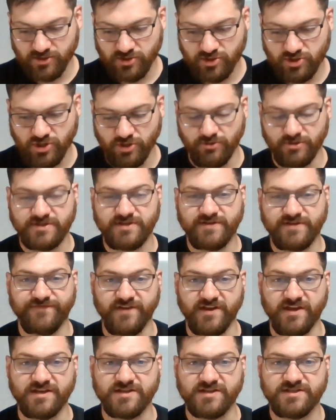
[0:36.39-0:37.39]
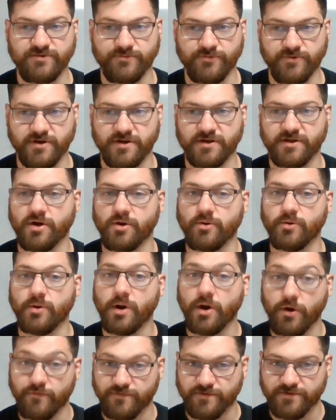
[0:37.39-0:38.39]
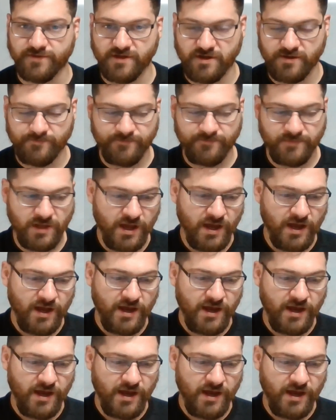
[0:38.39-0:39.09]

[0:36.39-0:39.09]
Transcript: Jewish feasts, and we're going to go over them.